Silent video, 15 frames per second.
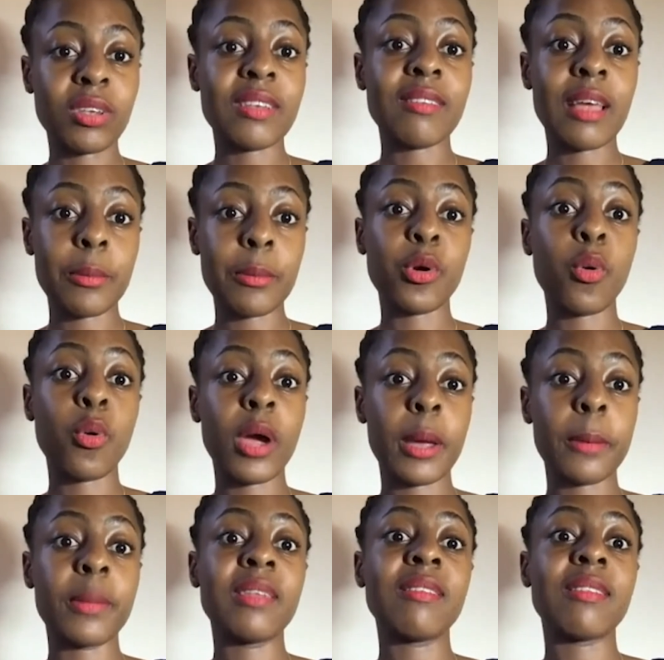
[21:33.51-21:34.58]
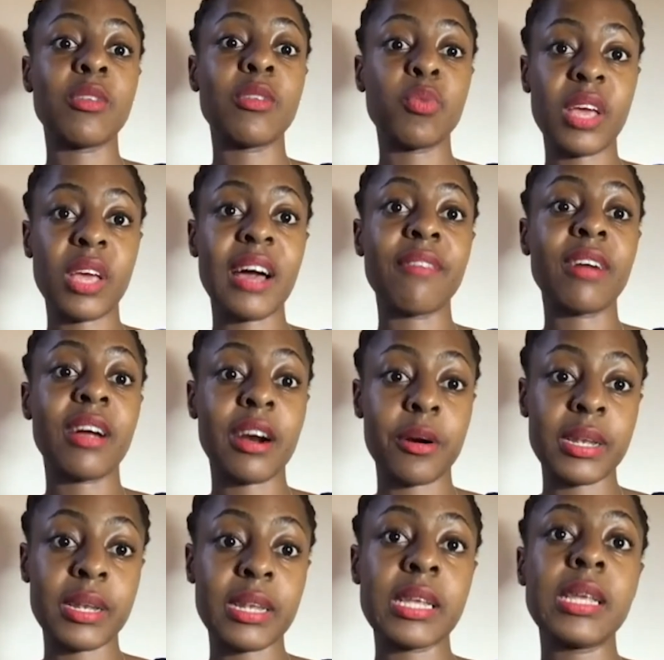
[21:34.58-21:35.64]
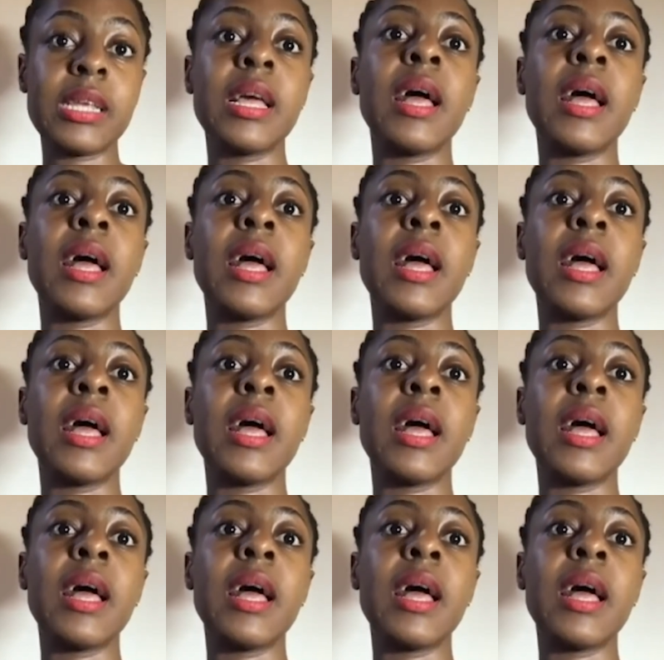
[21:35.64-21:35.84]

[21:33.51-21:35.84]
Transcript: term requirements that we have currently,